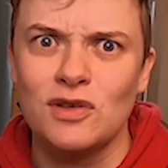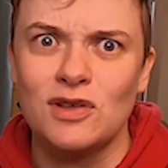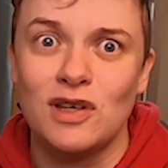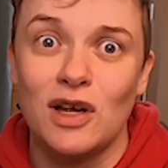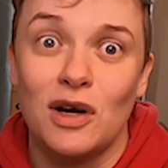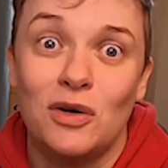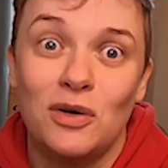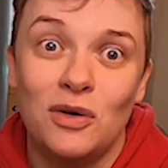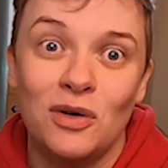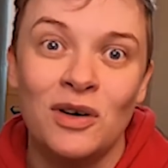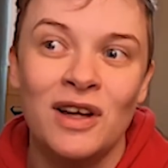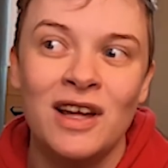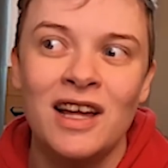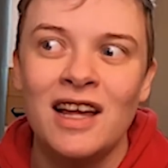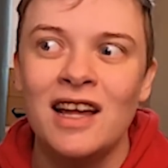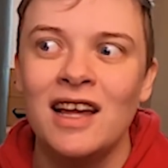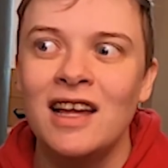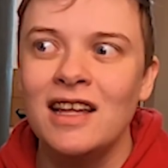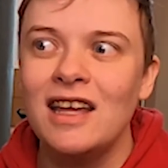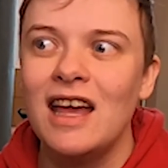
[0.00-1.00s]
So
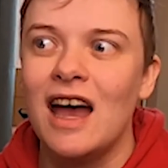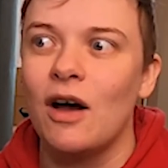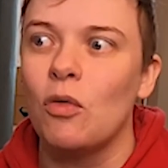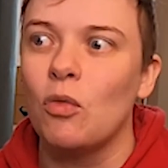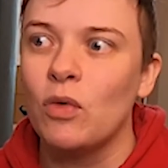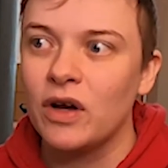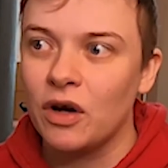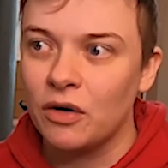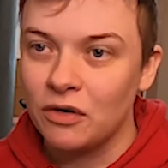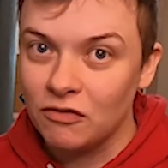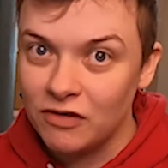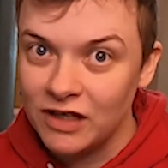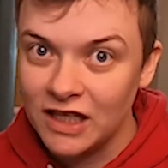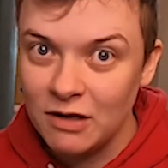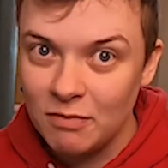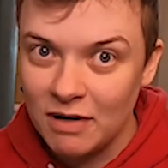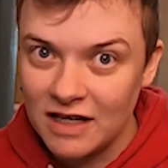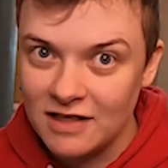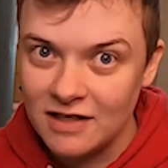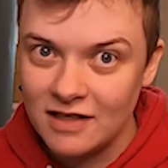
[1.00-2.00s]
yeah, we're going
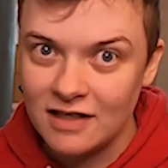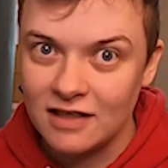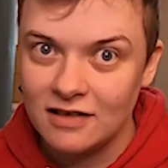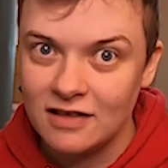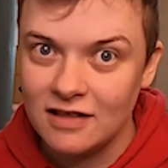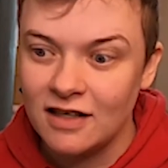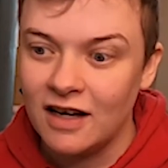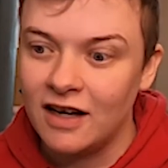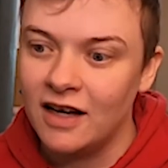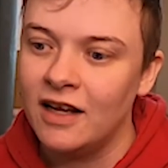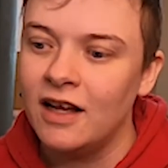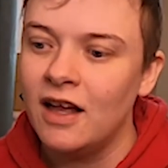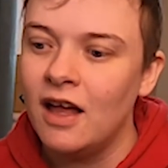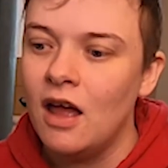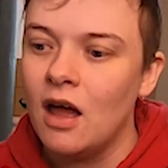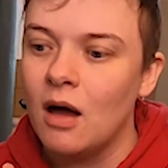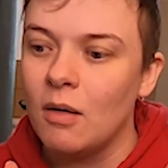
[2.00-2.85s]
really basic today.